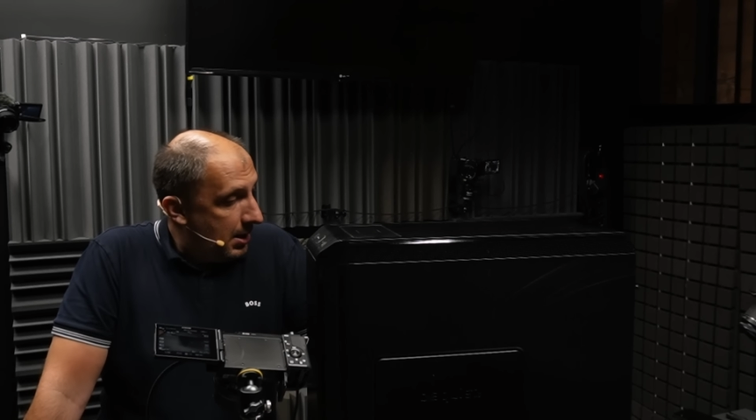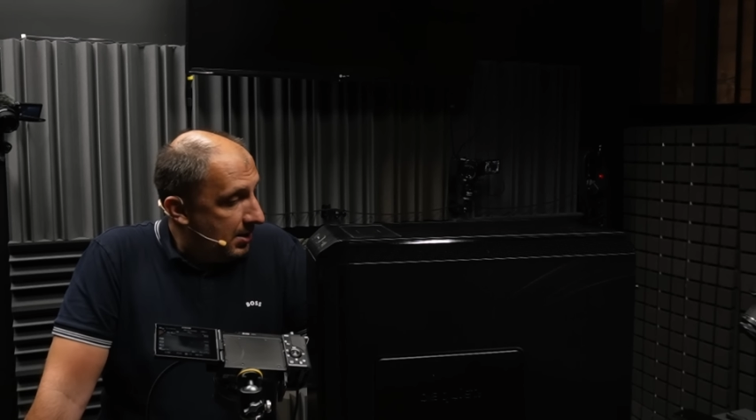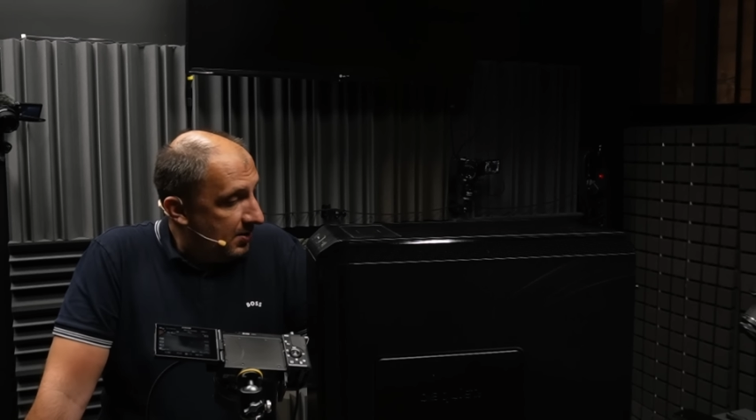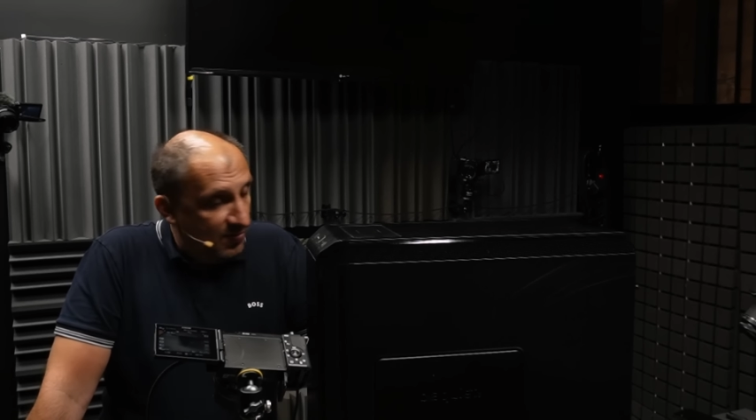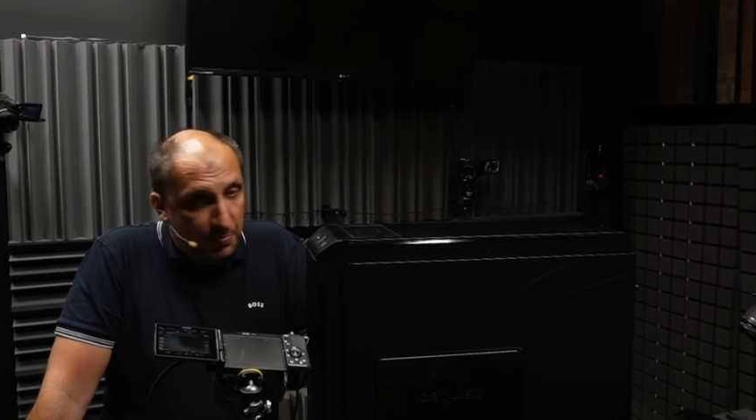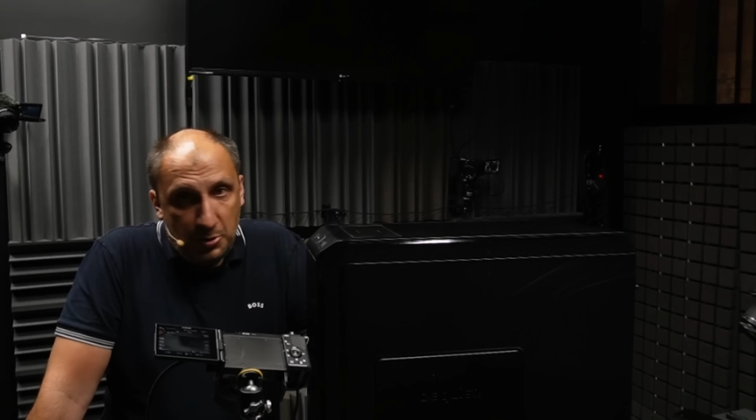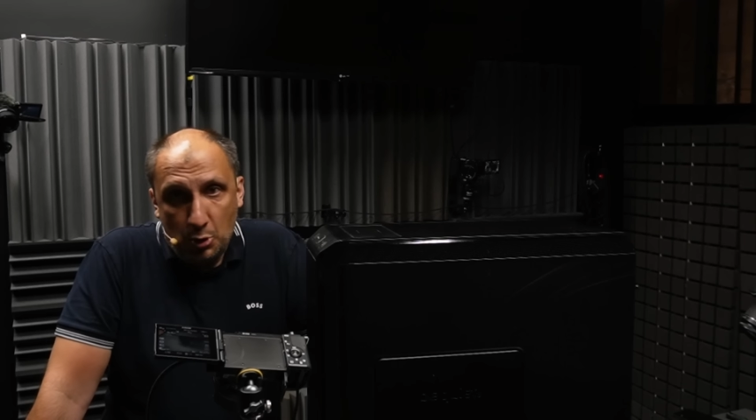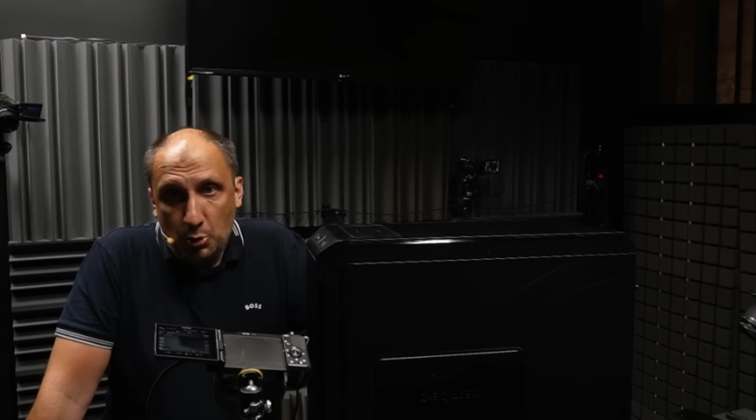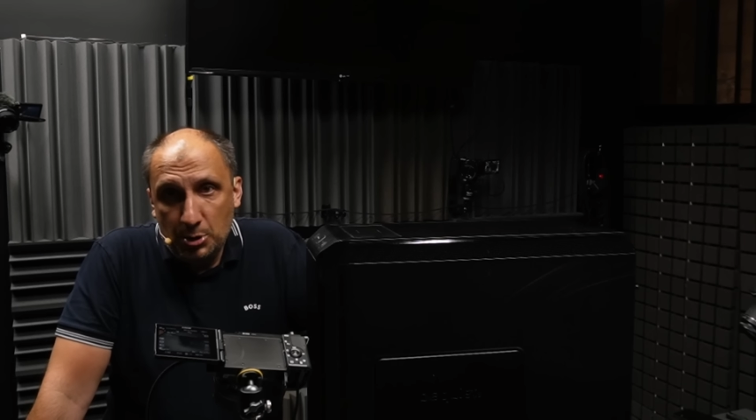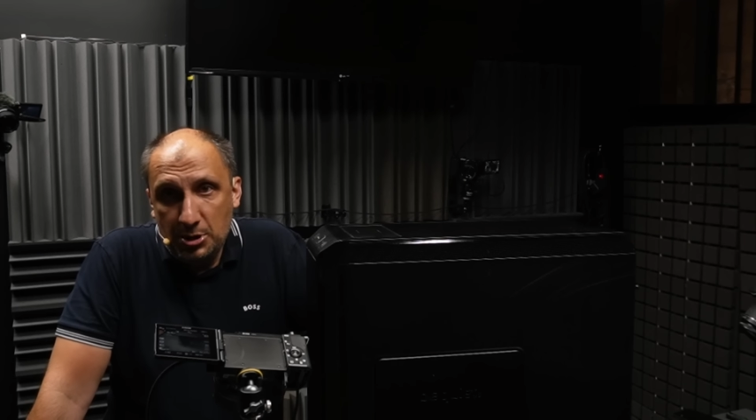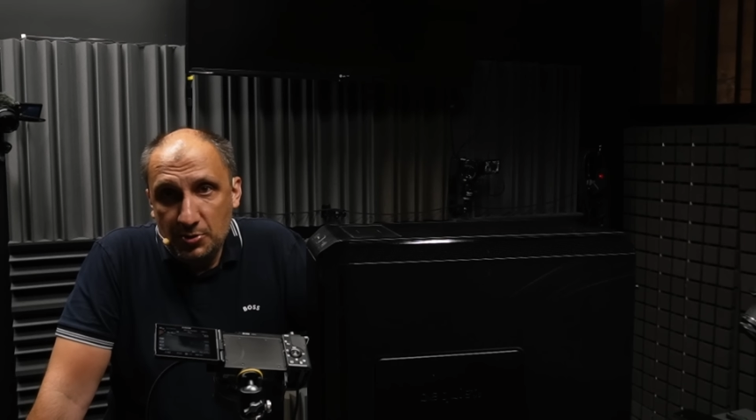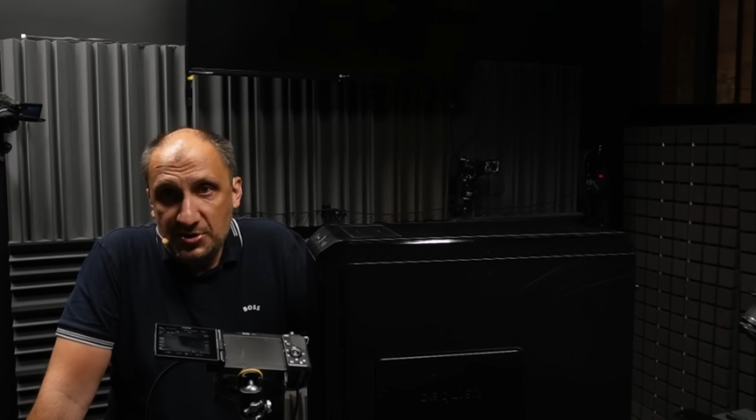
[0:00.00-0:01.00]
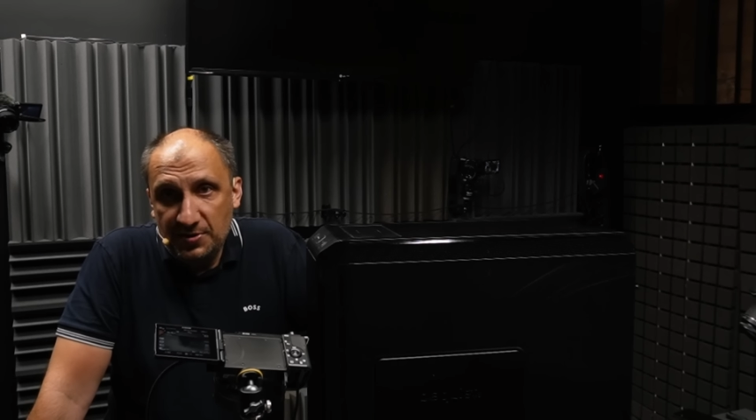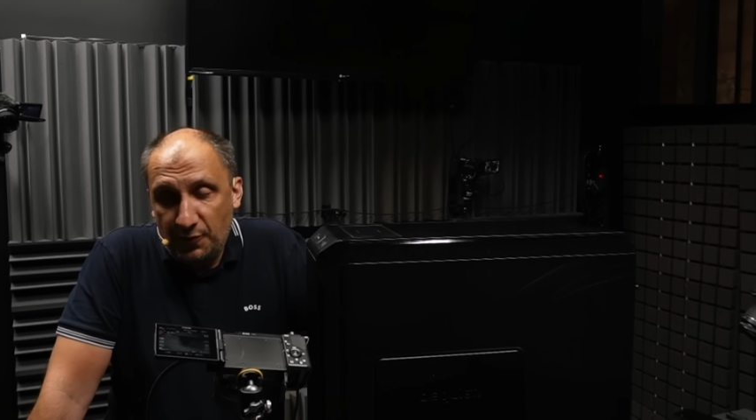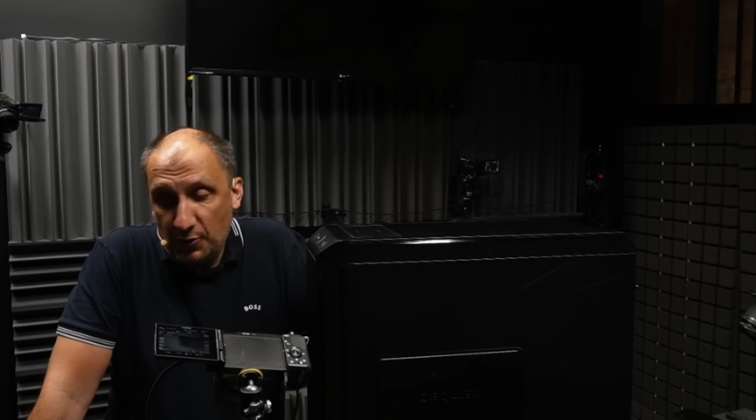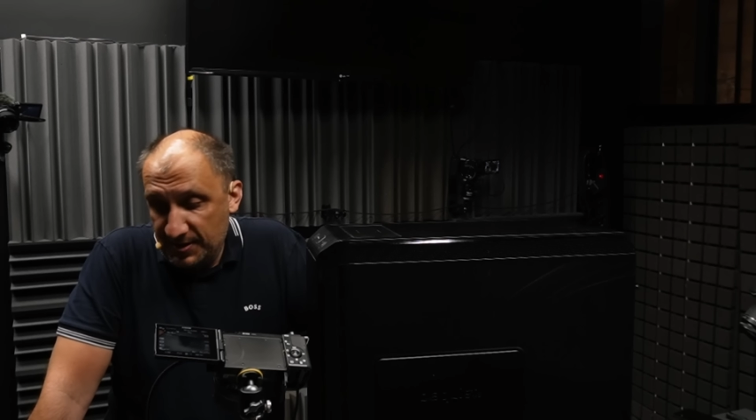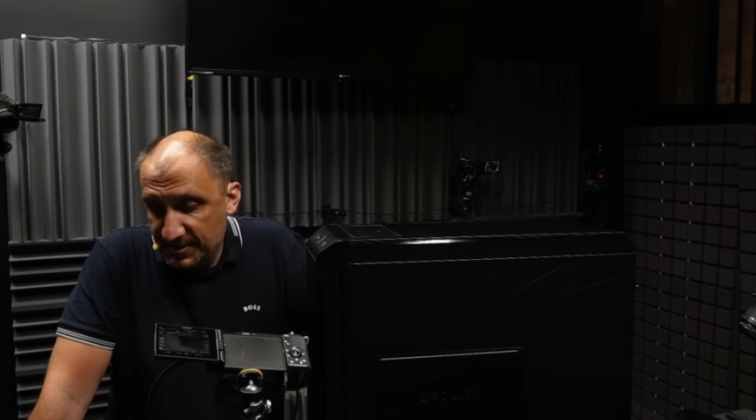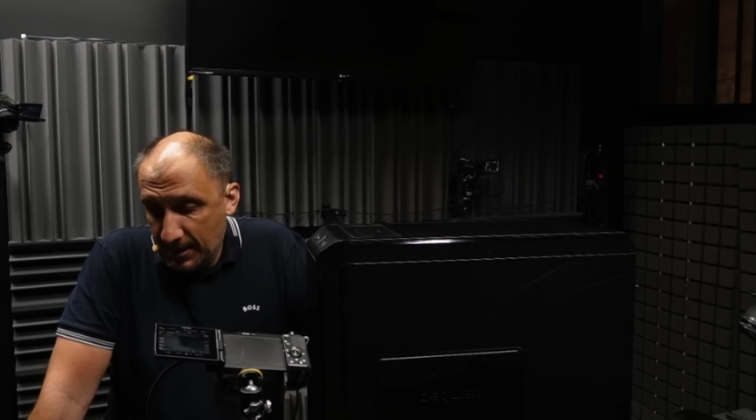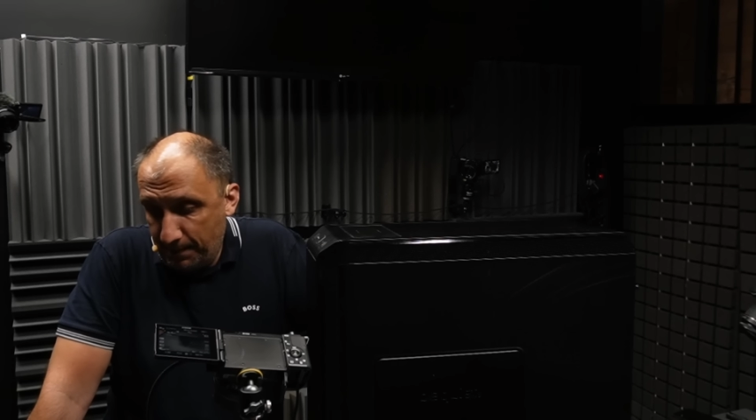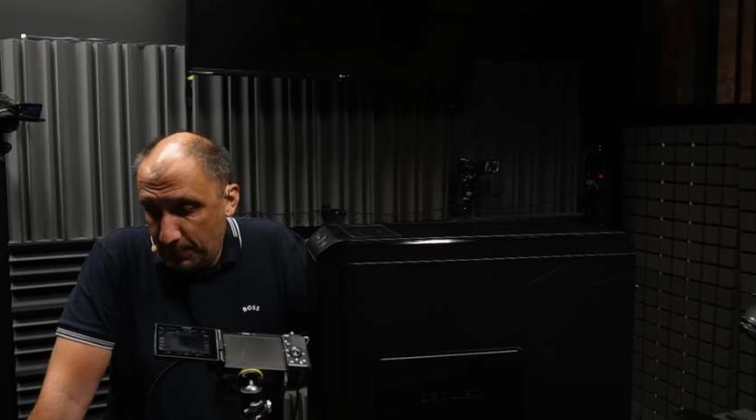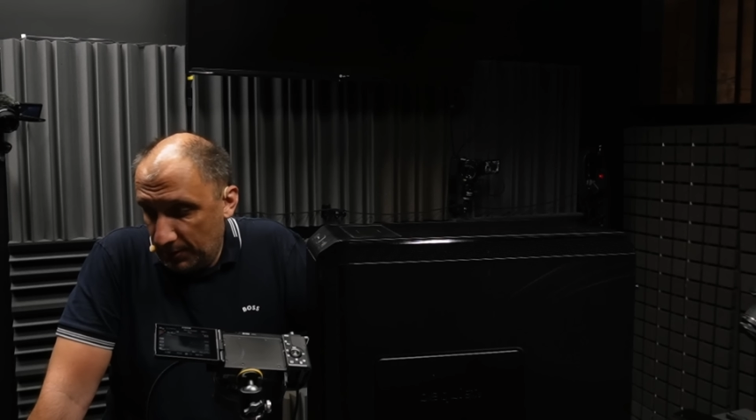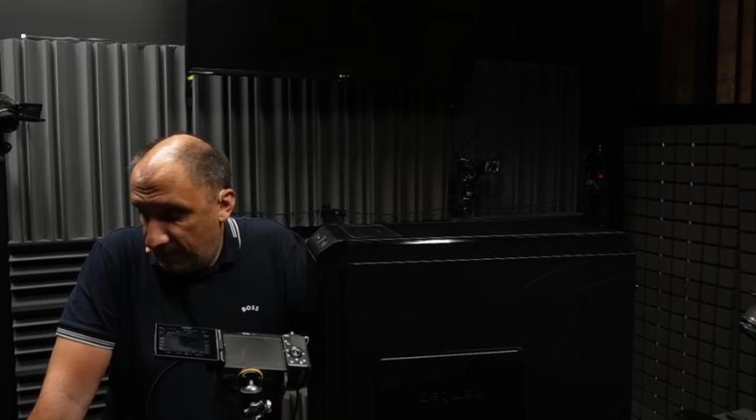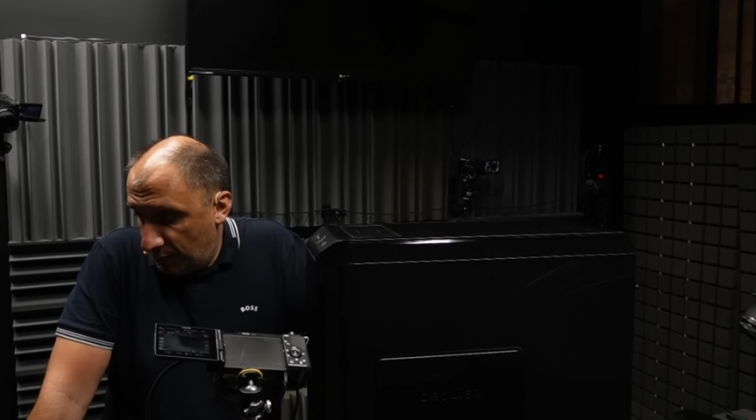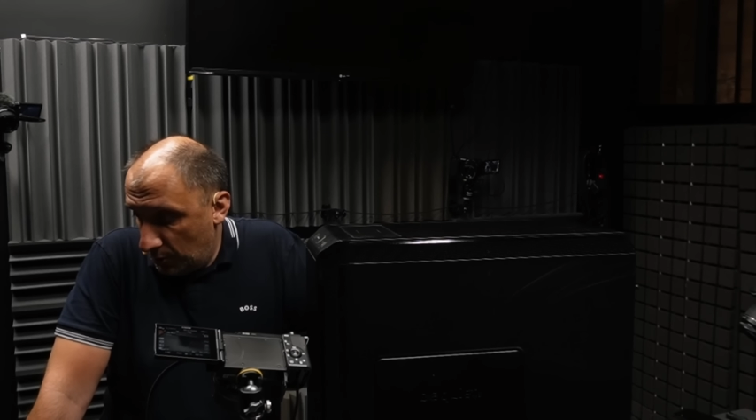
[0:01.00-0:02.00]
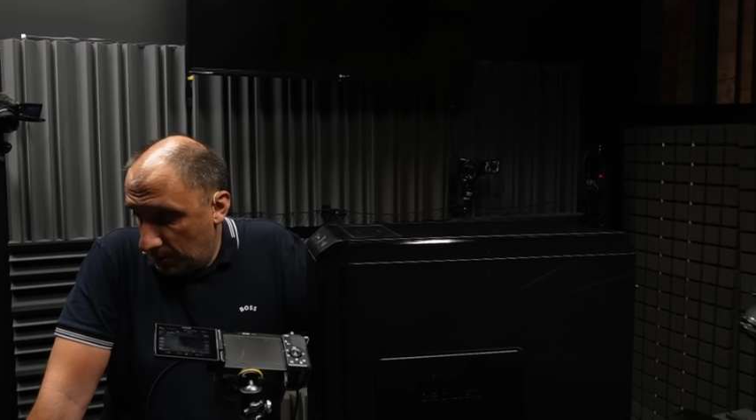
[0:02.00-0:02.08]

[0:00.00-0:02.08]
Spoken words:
And you could use it, for example,